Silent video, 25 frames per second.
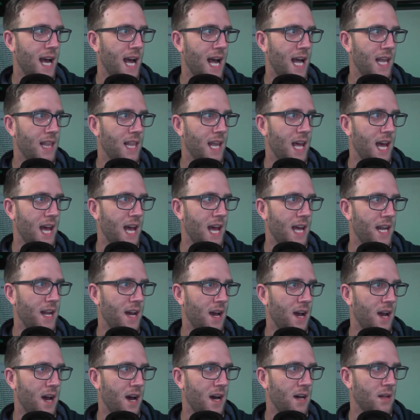And then
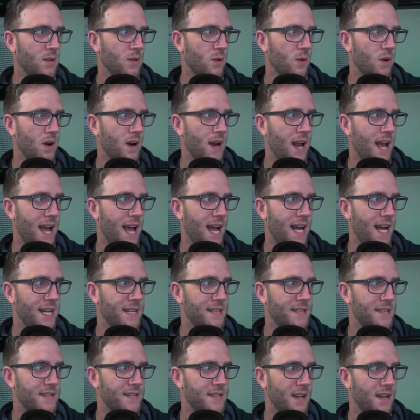uh, Lauren
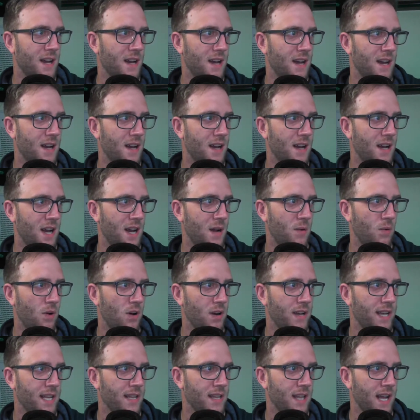adds, uh, I
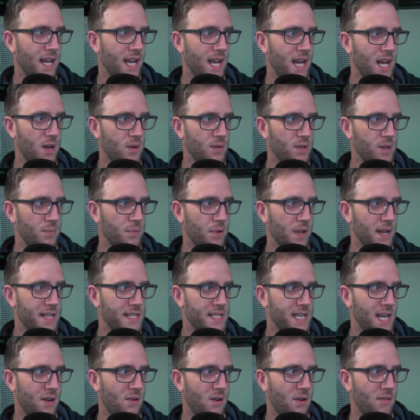walk in like I own the
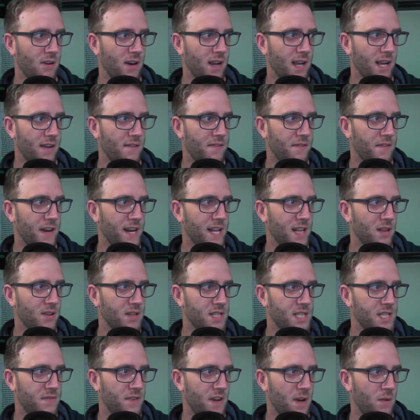place, however. I get funny
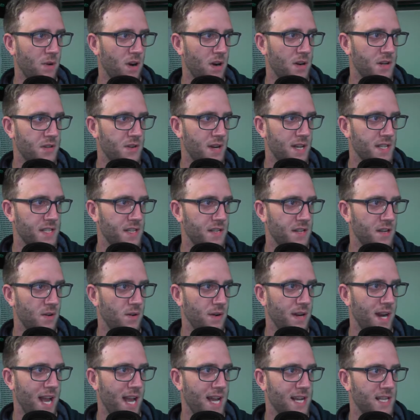looks if I wear a dress and
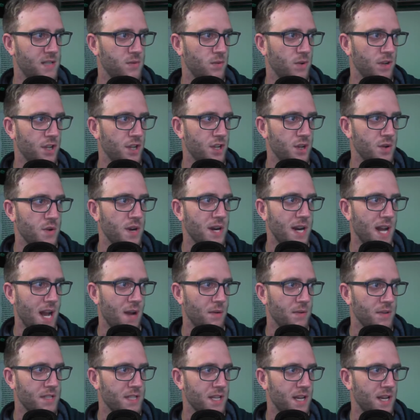no one asks what unit
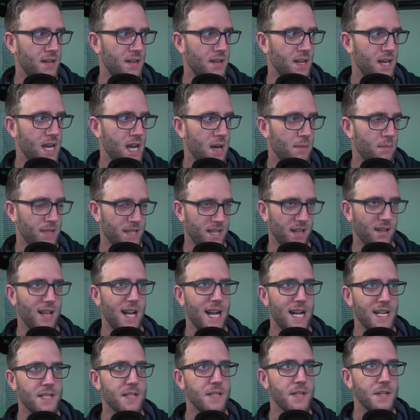I was in, but
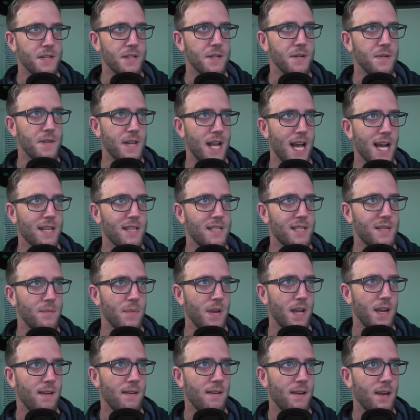they'll ask the dude next to
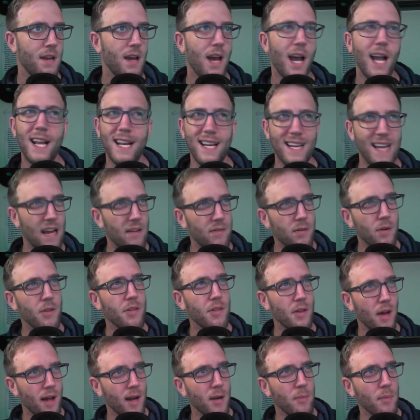me. I never
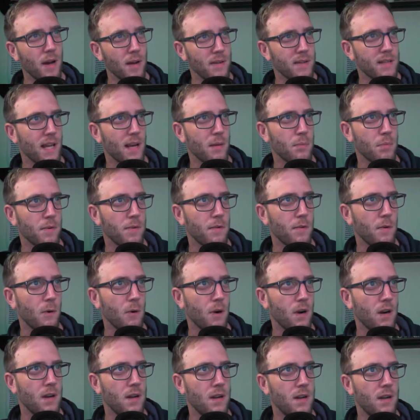thought about that
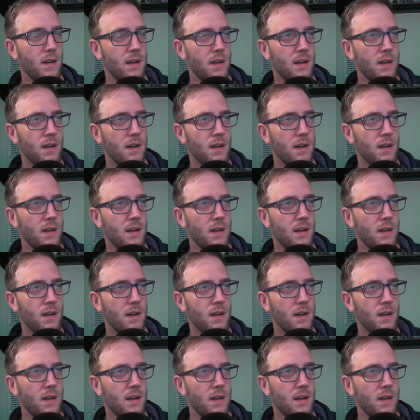before.